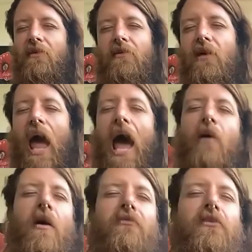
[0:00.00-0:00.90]

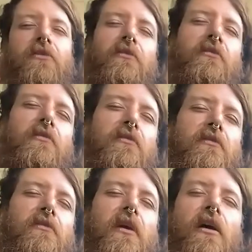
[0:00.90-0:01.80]
However,
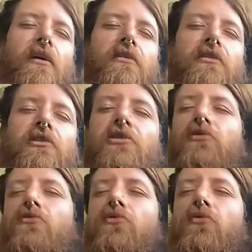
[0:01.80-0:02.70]

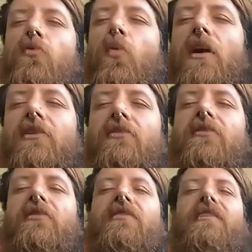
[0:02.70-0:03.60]
you want to
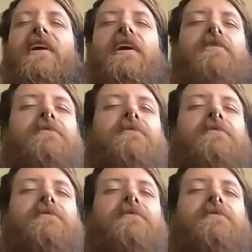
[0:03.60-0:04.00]
see it.